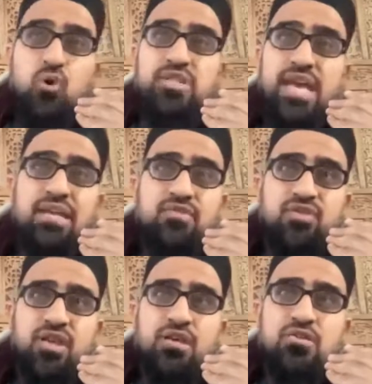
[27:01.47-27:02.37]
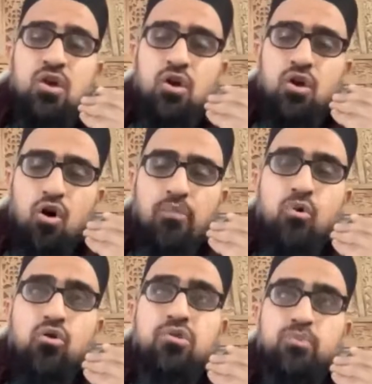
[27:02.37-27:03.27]
those 8 things are
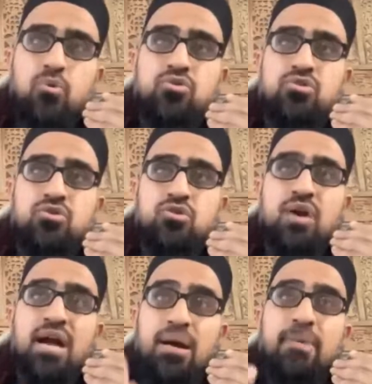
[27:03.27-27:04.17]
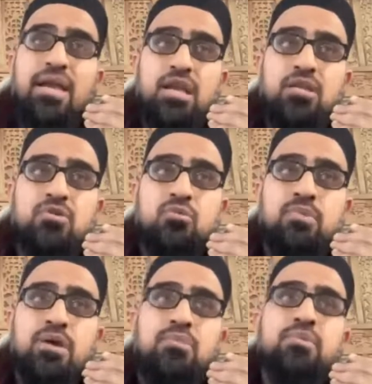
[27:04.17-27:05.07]
more important to you, ahabba
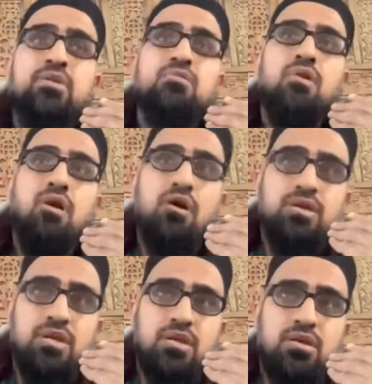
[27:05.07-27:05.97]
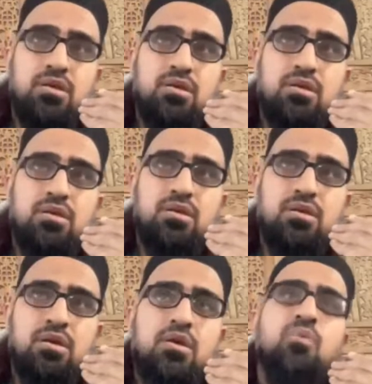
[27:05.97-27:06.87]
ilaykum min Allahi
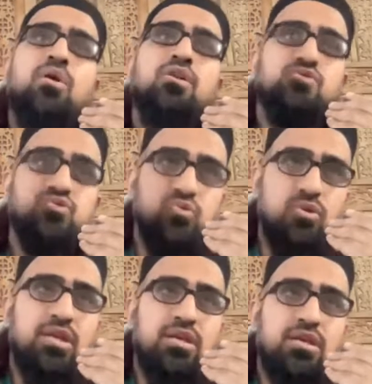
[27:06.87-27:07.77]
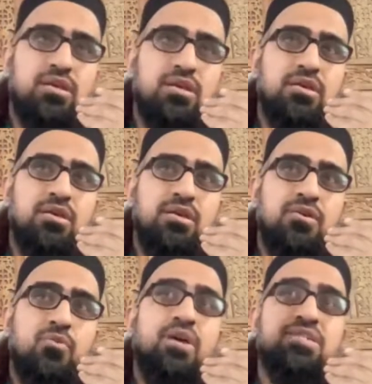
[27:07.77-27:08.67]
wa rasulihi
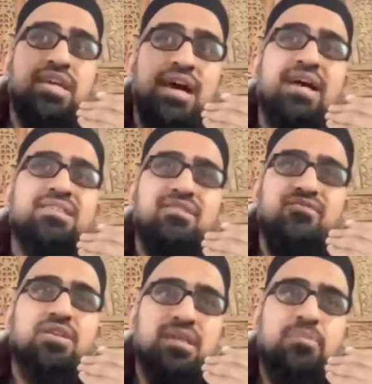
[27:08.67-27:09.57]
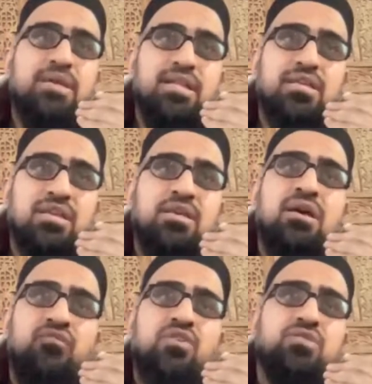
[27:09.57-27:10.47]
wa jihadin fi
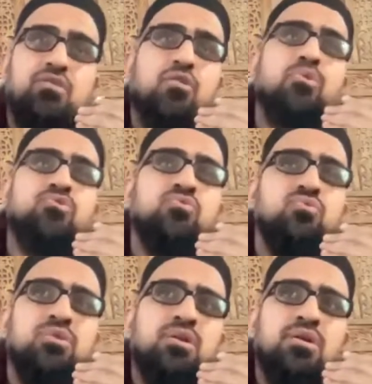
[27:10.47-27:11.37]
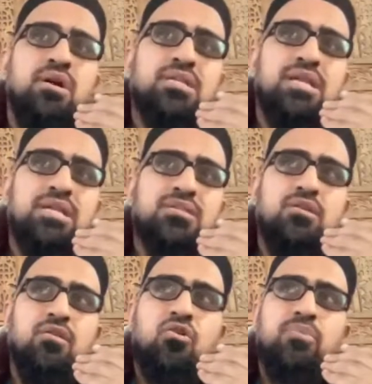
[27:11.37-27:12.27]
sabilihi fatarabbasu hatta
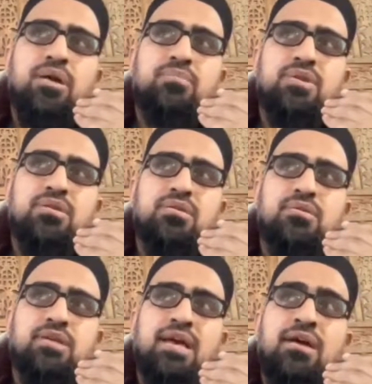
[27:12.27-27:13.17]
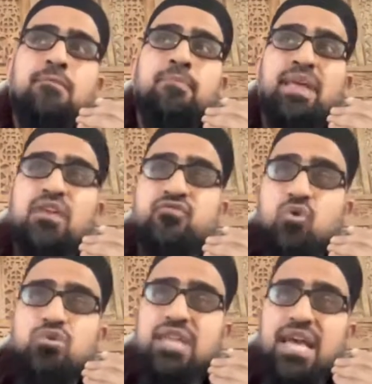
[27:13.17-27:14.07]
yati Allahu bi amrih. Yeah, that if
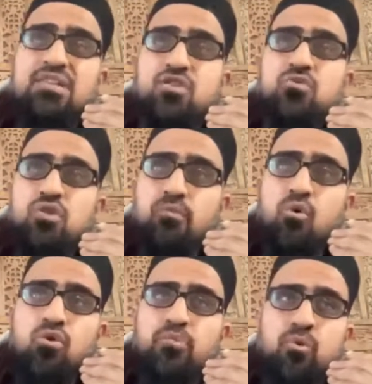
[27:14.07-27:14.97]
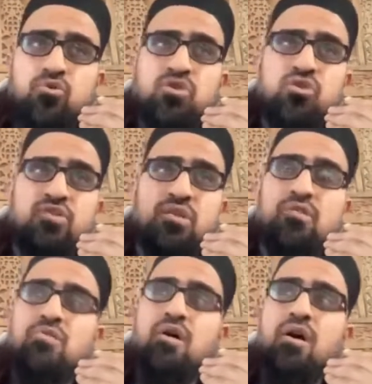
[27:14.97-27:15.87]
those 8 things are more important to you than
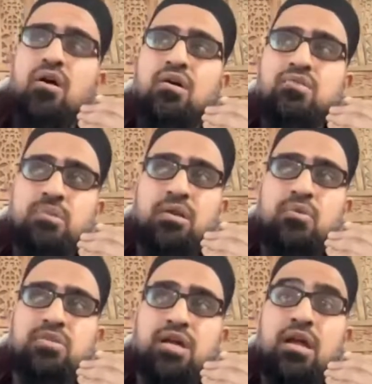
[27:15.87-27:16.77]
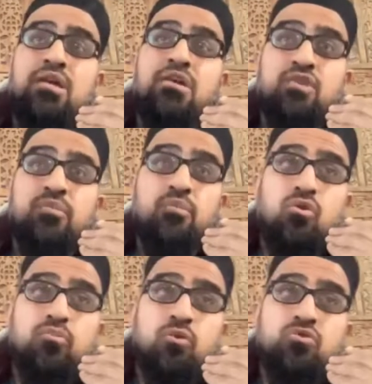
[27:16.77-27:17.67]
Allah subhanahu wa ta'ala, they're
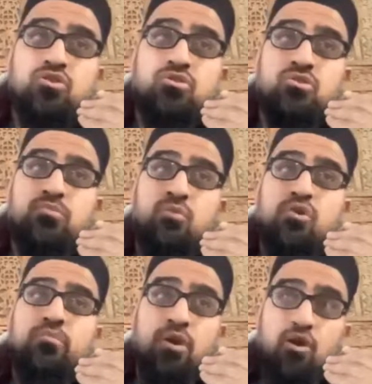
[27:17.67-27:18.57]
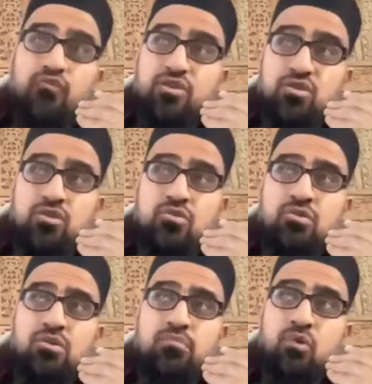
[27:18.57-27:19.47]
more important, more beloved to you,
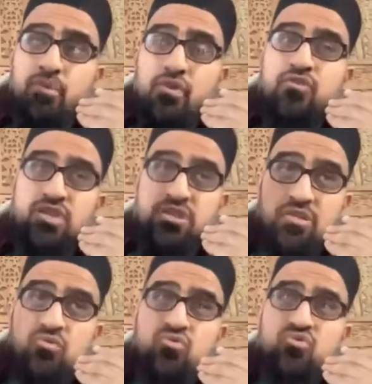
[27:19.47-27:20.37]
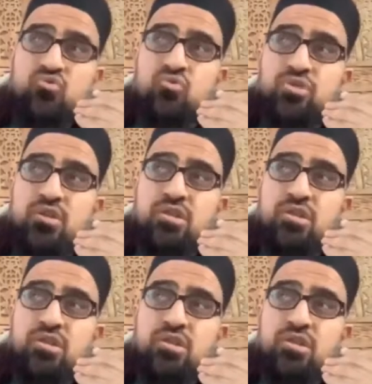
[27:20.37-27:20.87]
more beloved than the Rasul